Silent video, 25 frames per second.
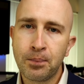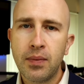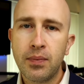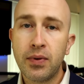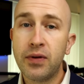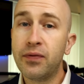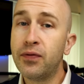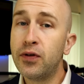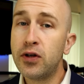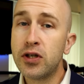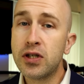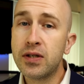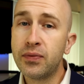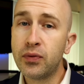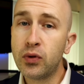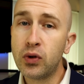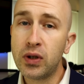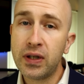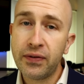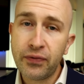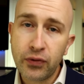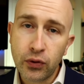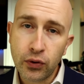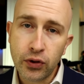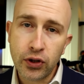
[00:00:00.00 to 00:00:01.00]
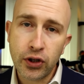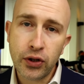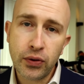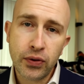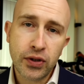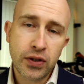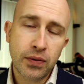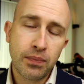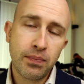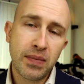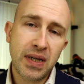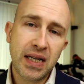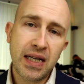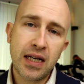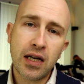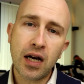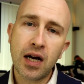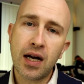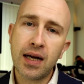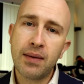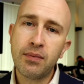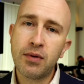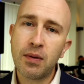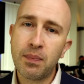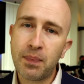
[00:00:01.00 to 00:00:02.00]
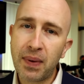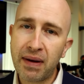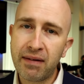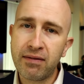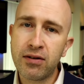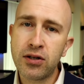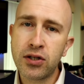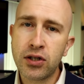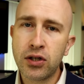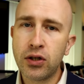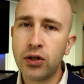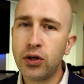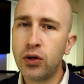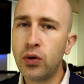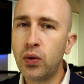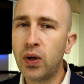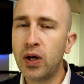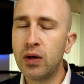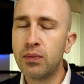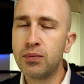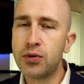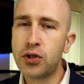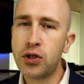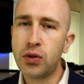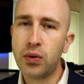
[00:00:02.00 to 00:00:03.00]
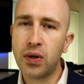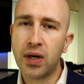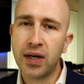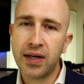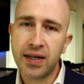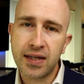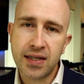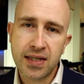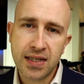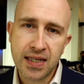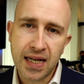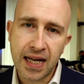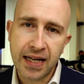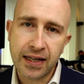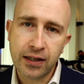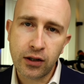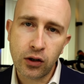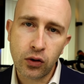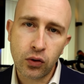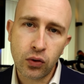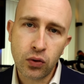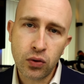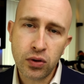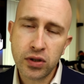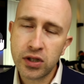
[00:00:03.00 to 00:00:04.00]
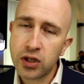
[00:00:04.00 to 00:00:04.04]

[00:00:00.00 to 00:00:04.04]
But first of all, if you're new to me, I'm a barrister who helps you understand law,